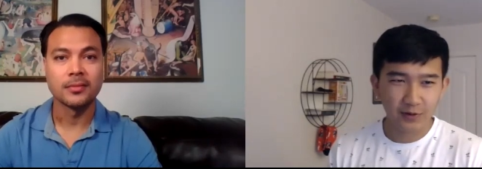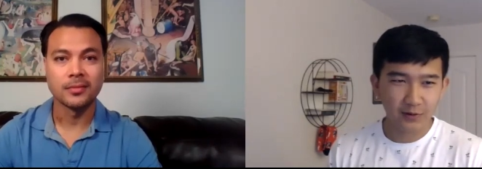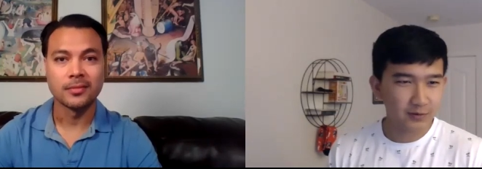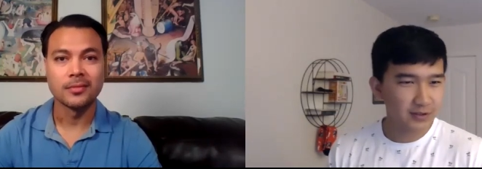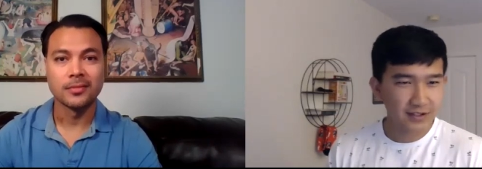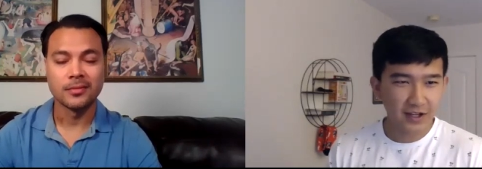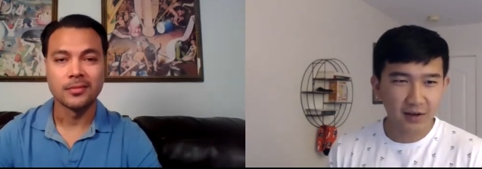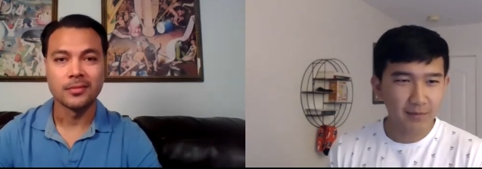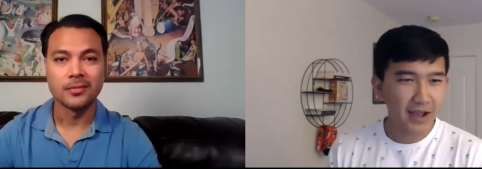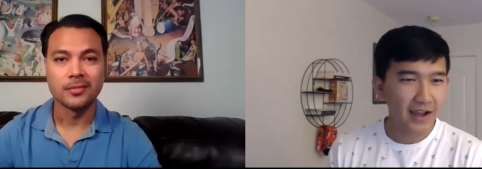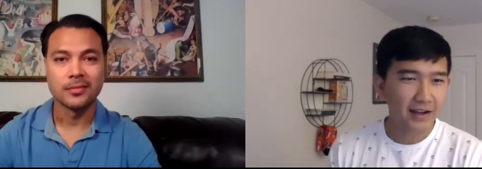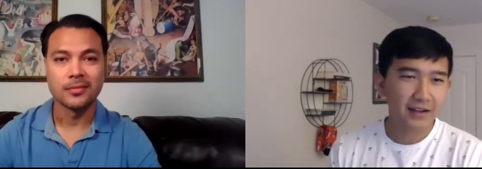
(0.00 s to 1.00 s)
Speaker 1: and it'll just come
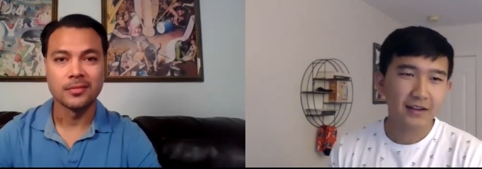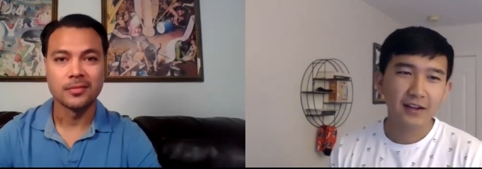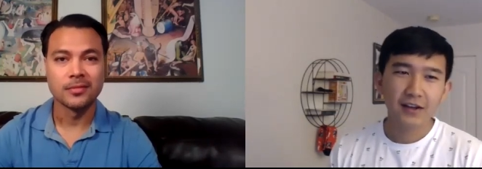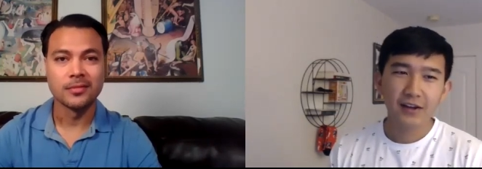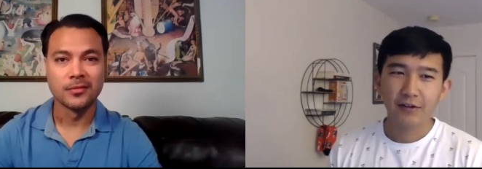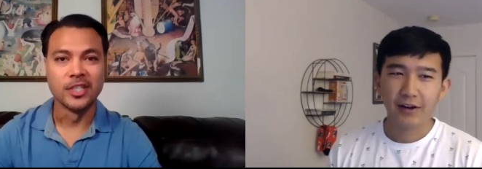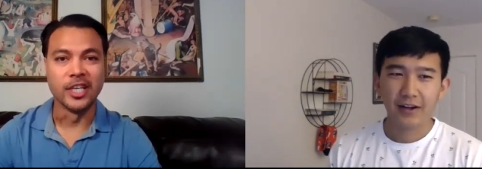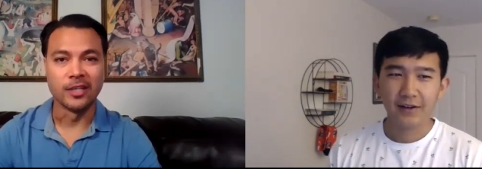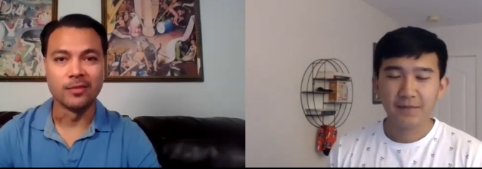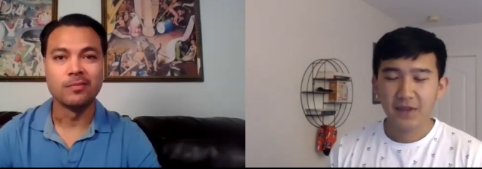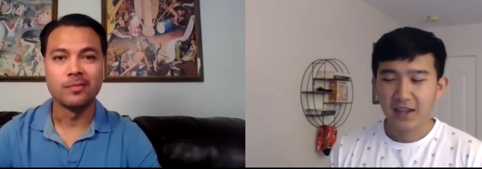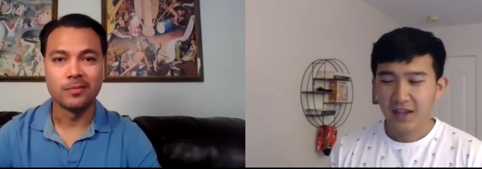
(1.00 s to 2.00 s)
back. Right. Yeah.
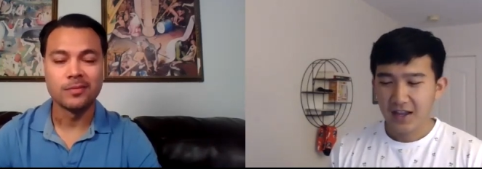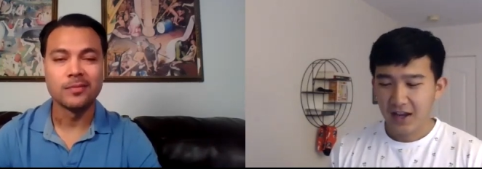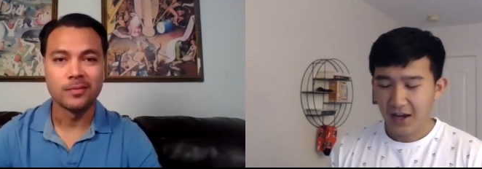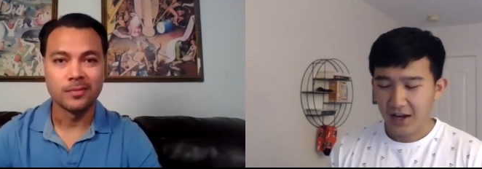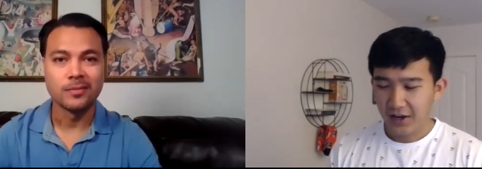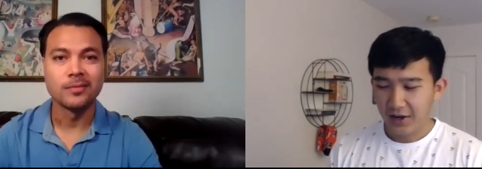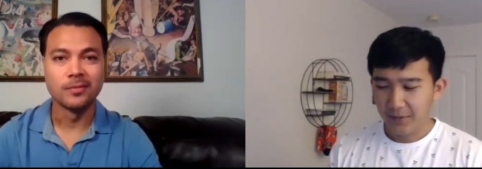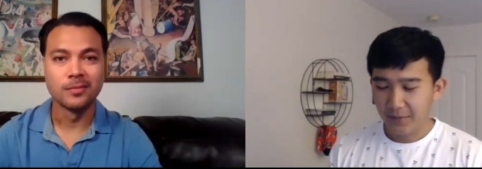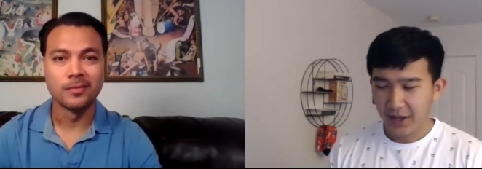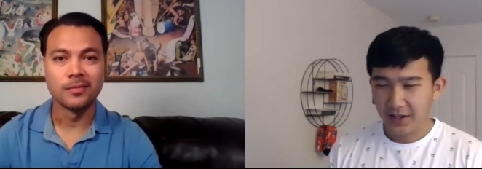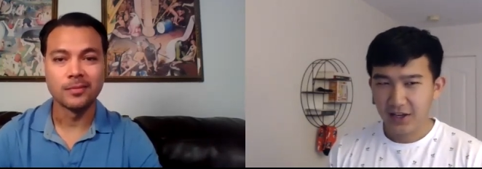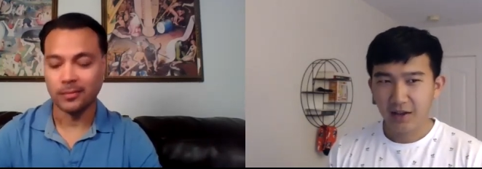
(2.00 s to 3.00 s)
Um,
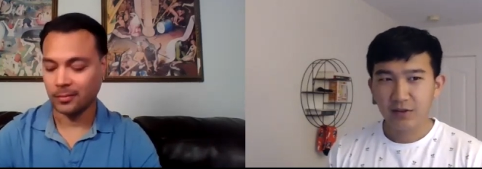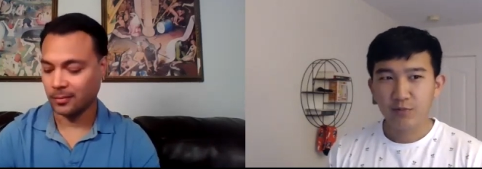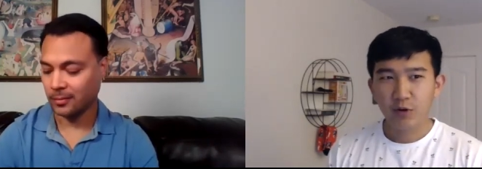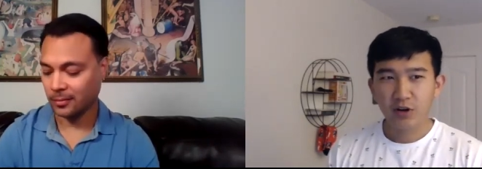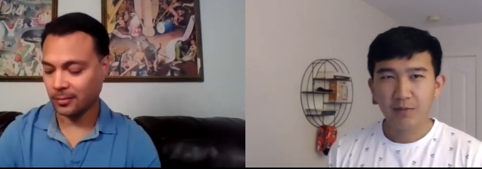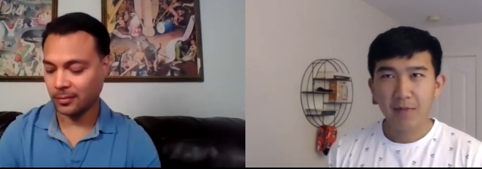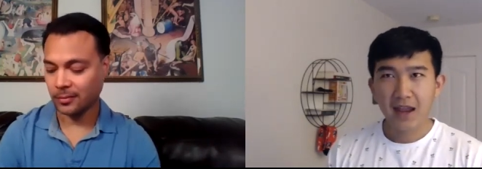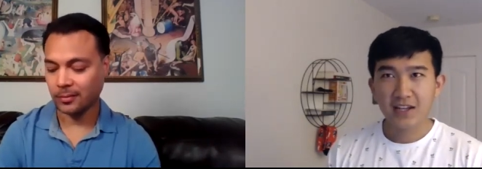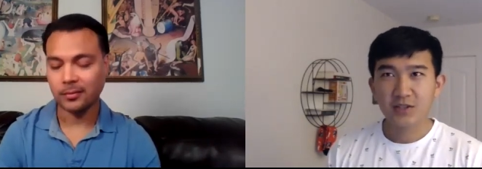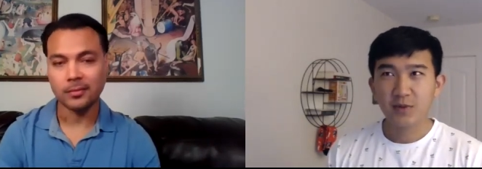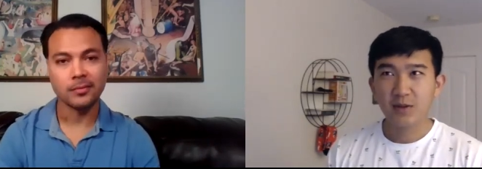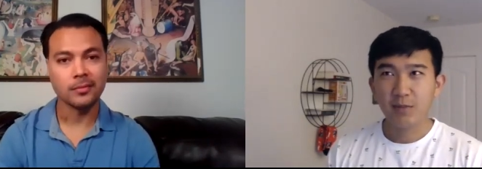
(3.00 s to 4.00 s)
and yeah, you brought up
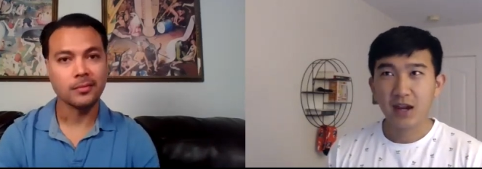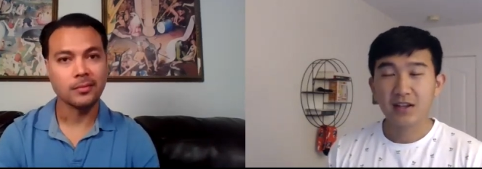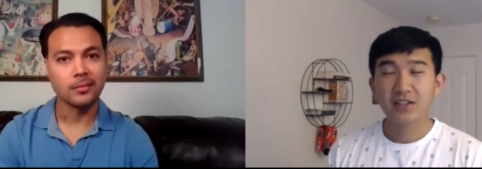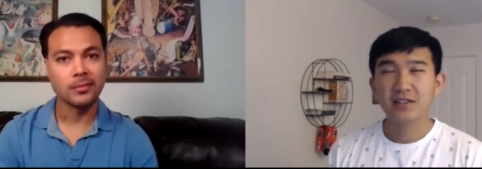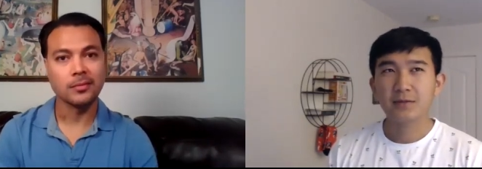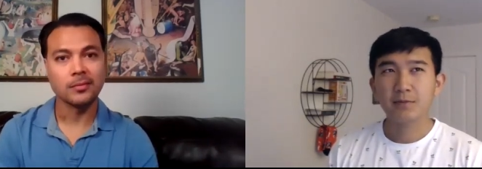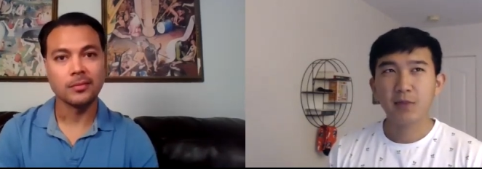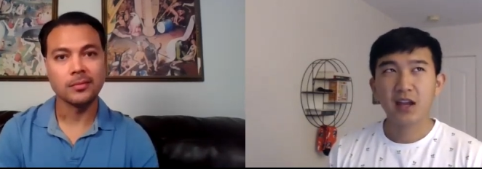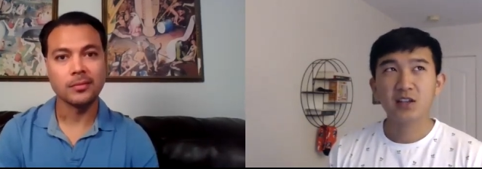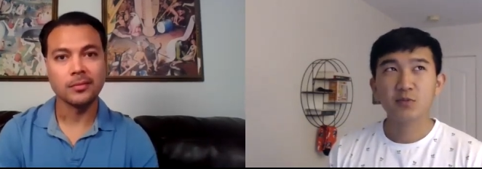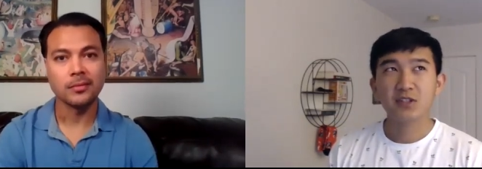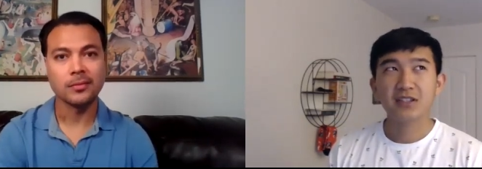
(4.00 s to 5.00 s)
management. Management
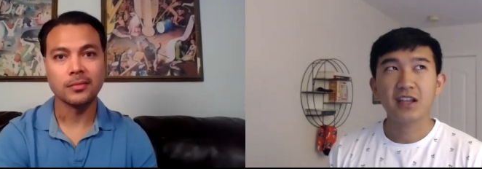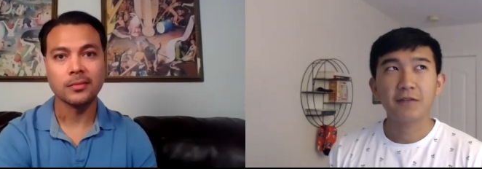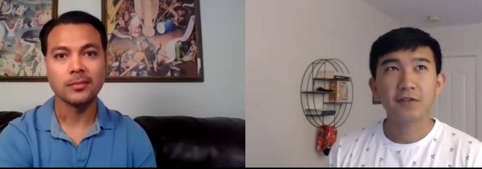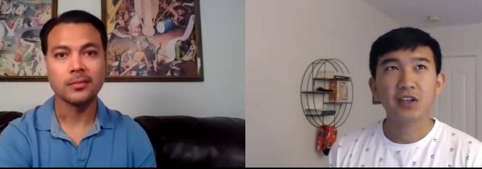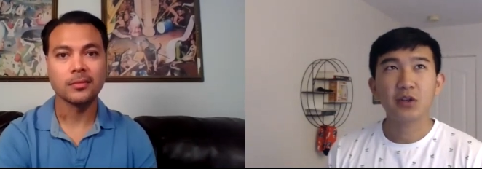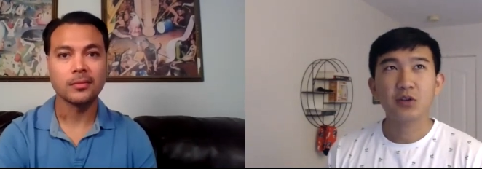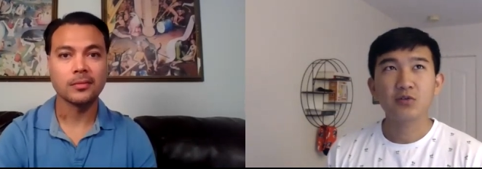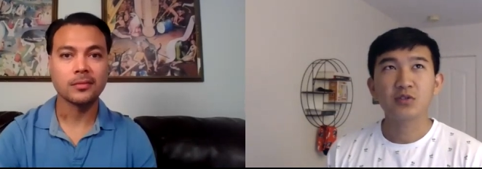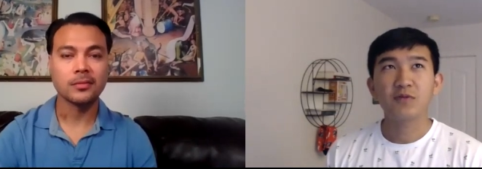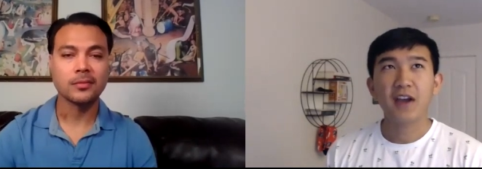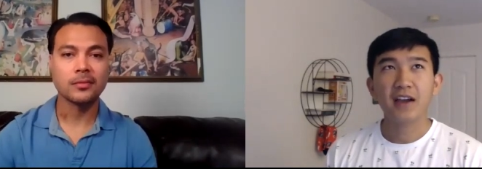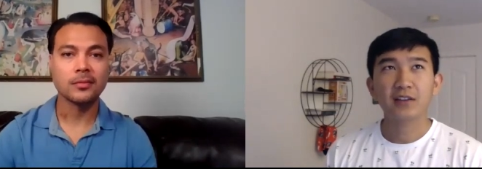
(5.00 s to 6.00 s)
management's definitely a huge
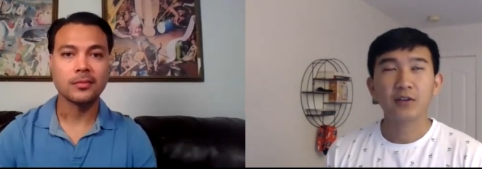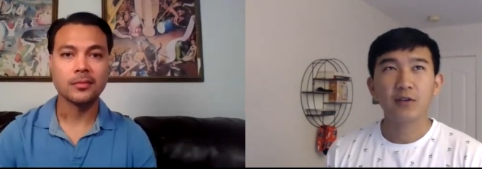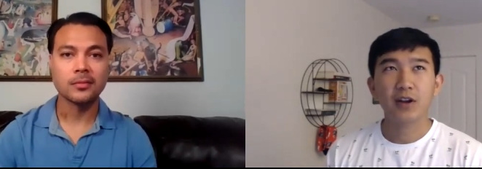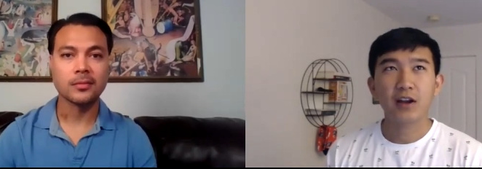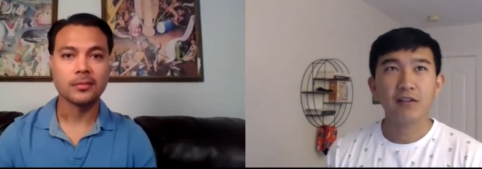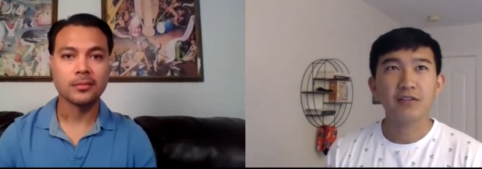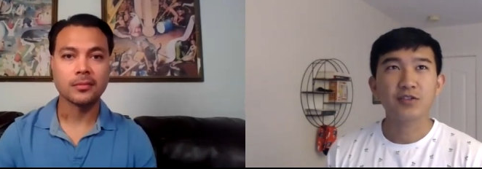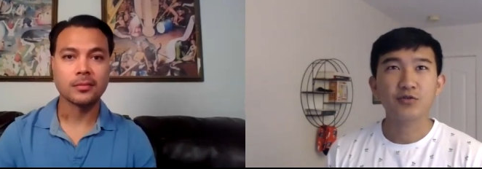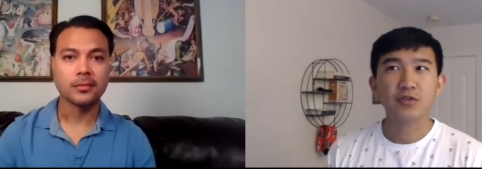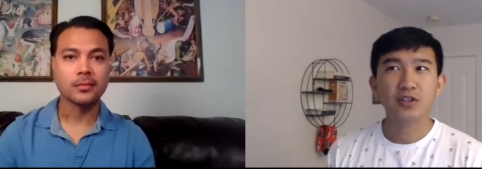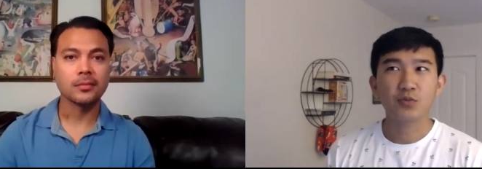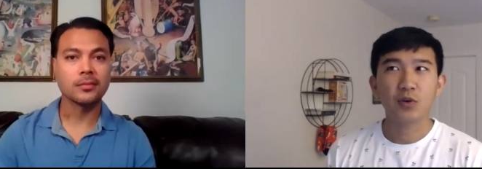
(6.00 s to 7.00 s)
factor in our
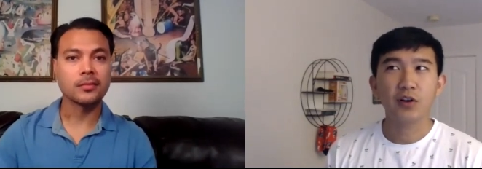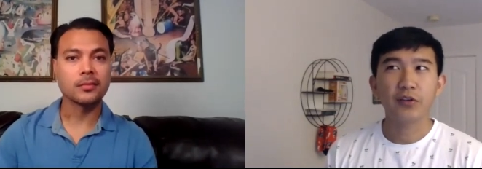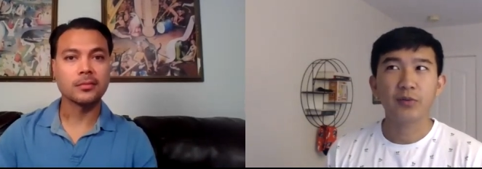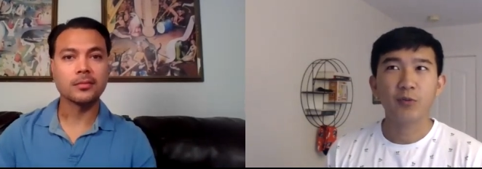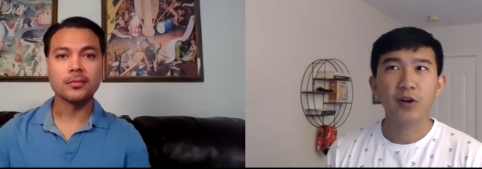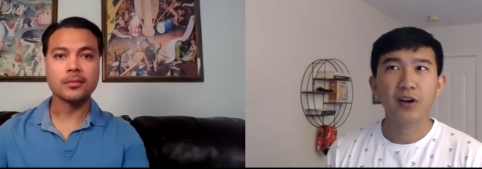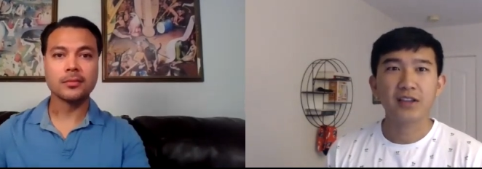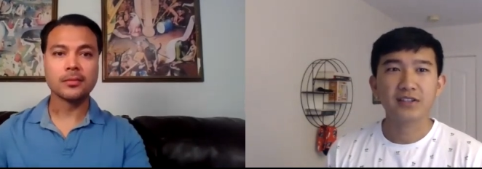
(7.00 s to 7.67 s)
industry as well, where I